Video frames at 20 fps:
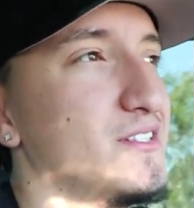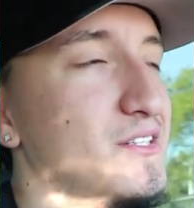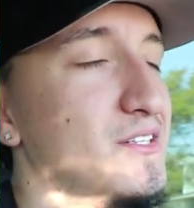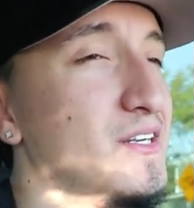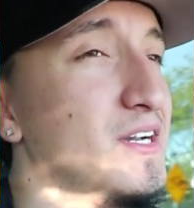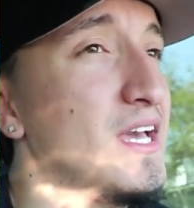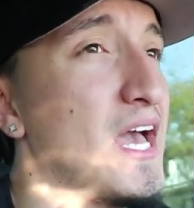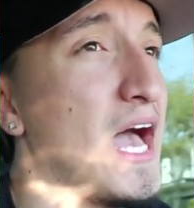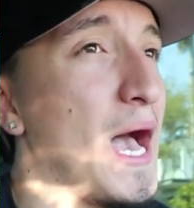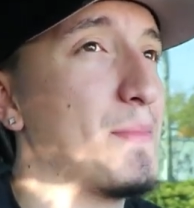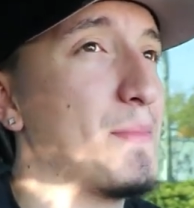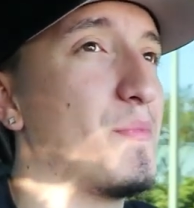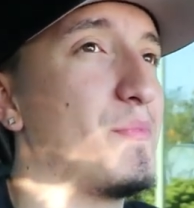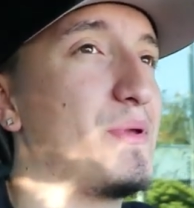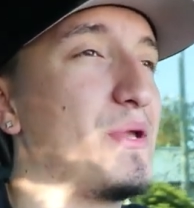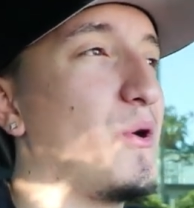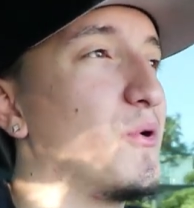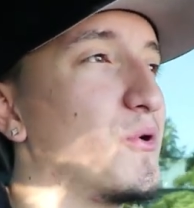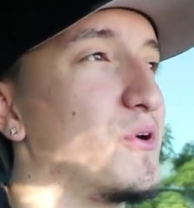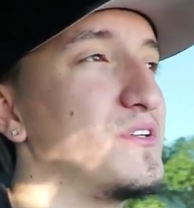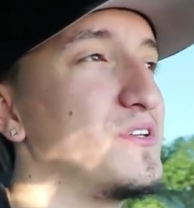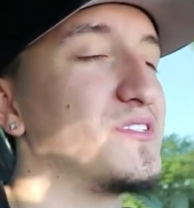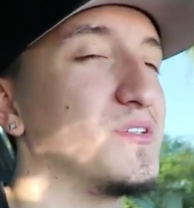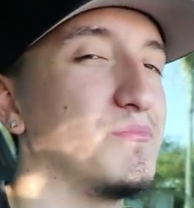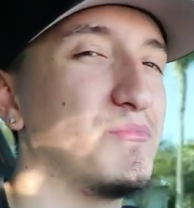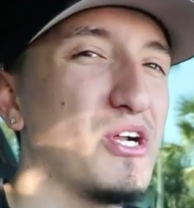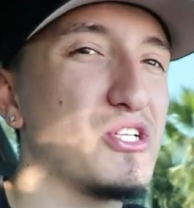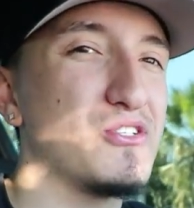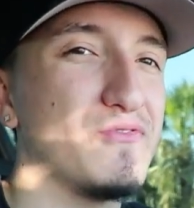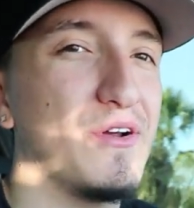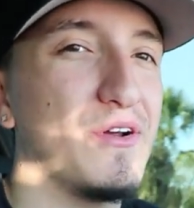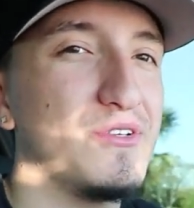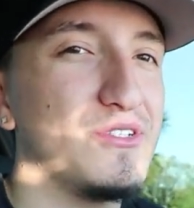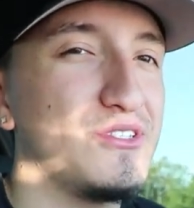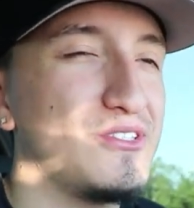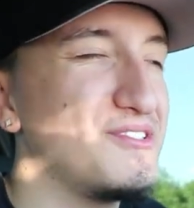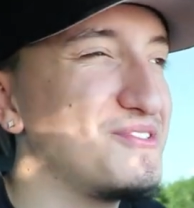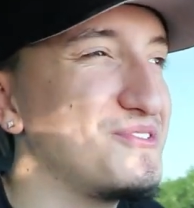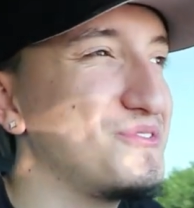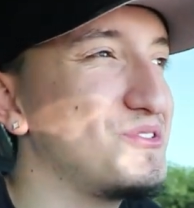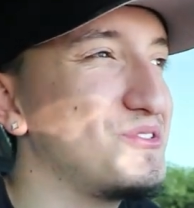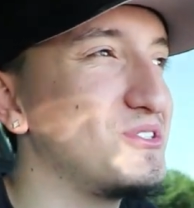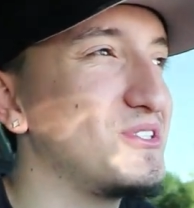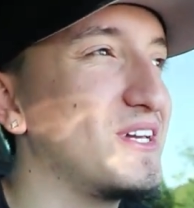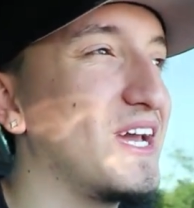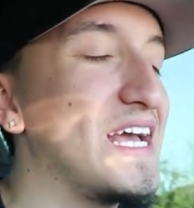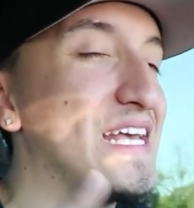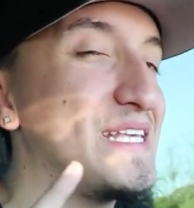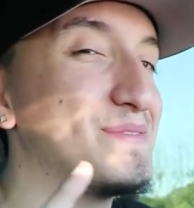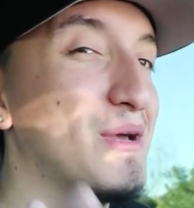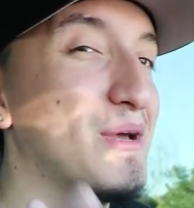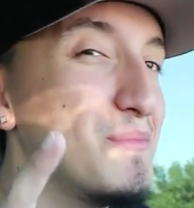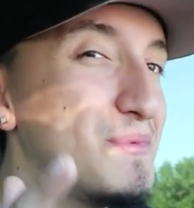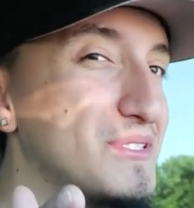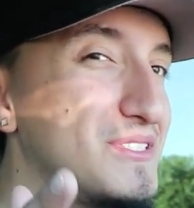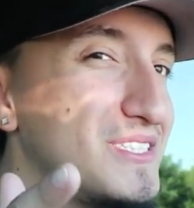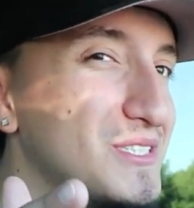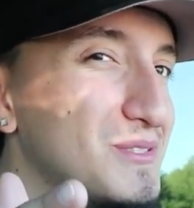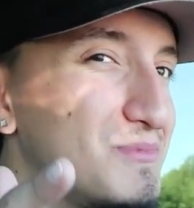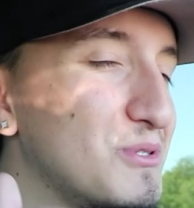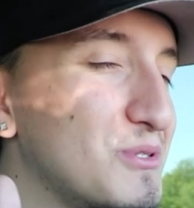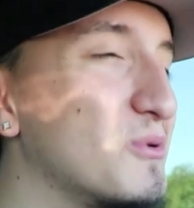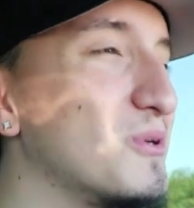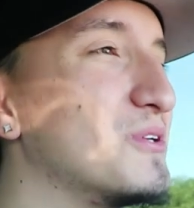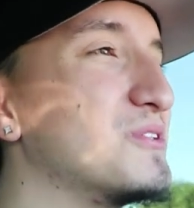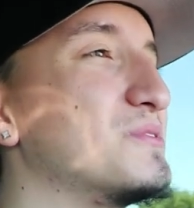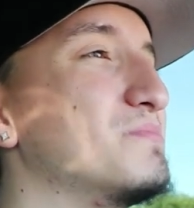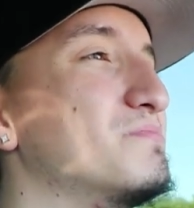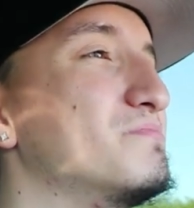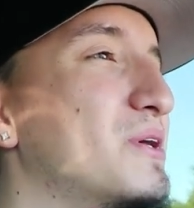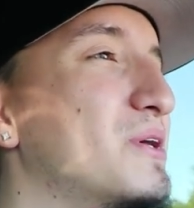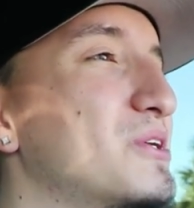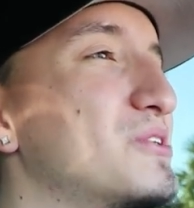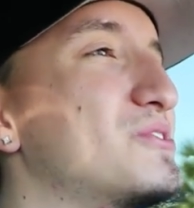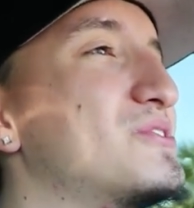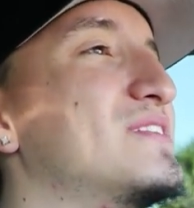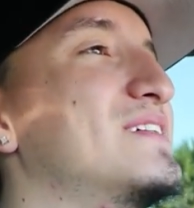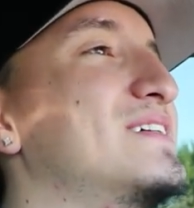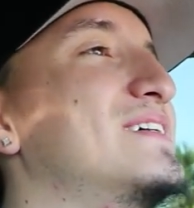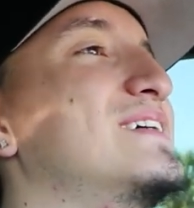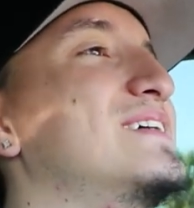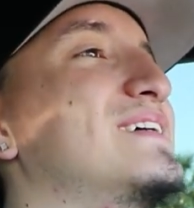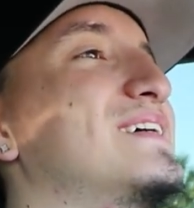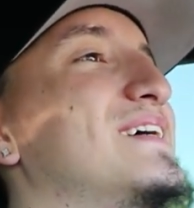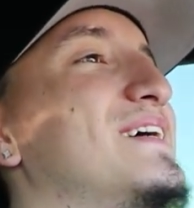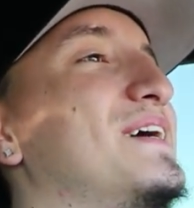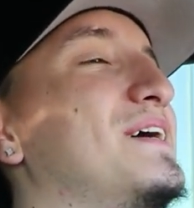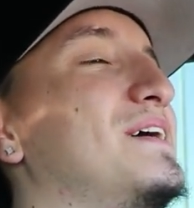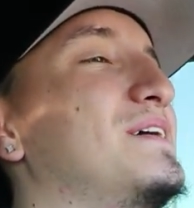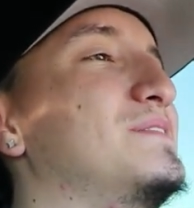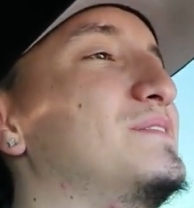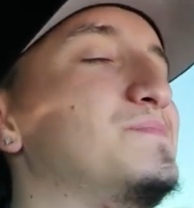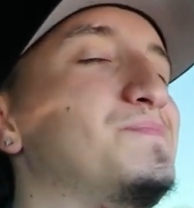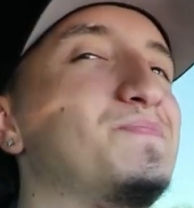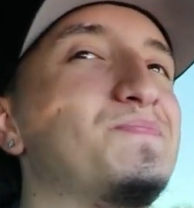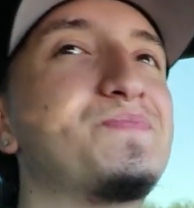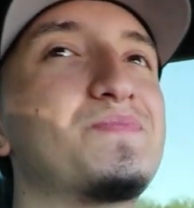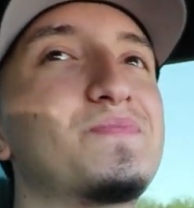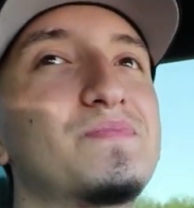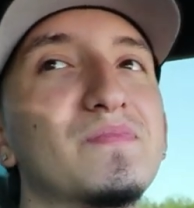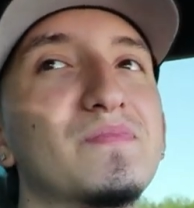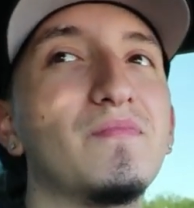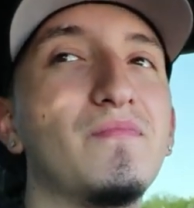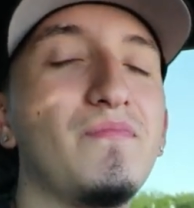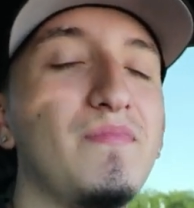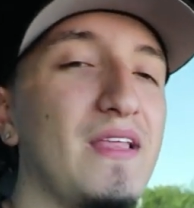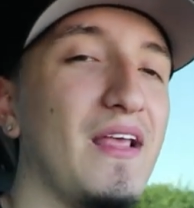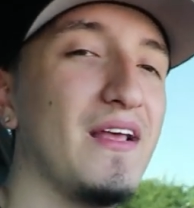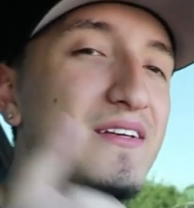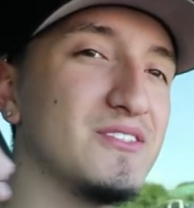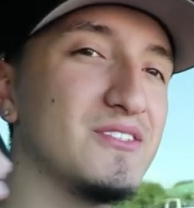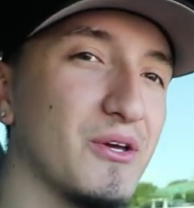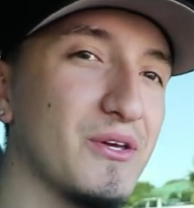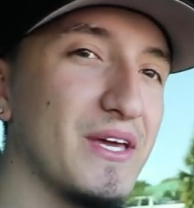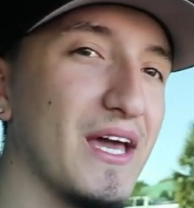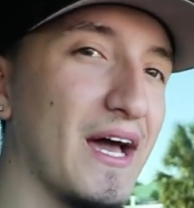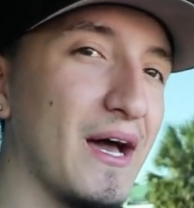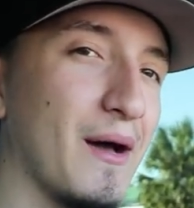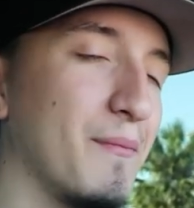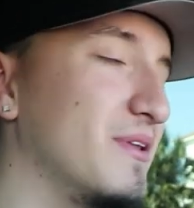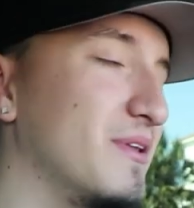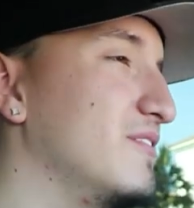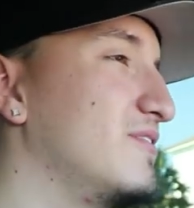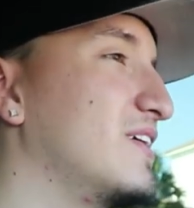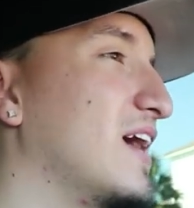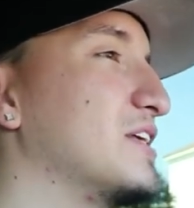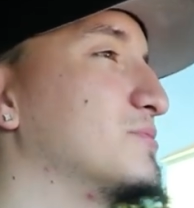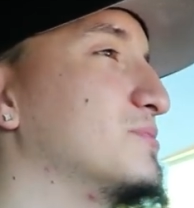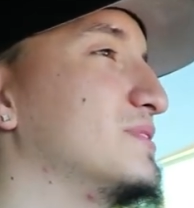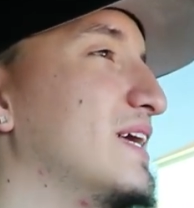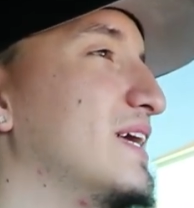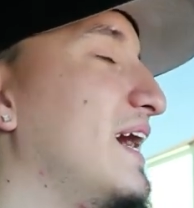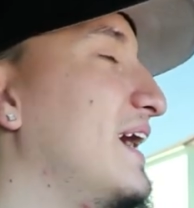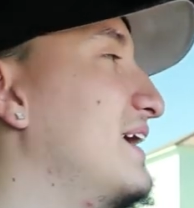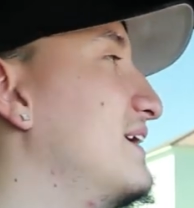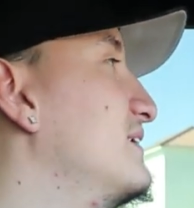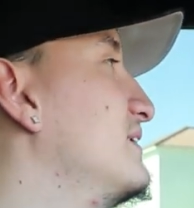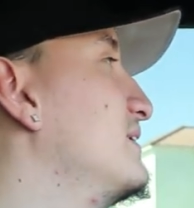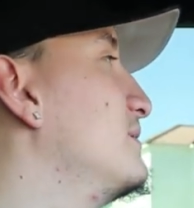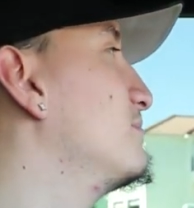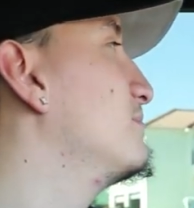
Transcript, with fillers: So I'm gonna be ordering some merch very soon, so you guys might be seeing me wear some merch. Um, so yeah, I'm gonna leave you guys with that.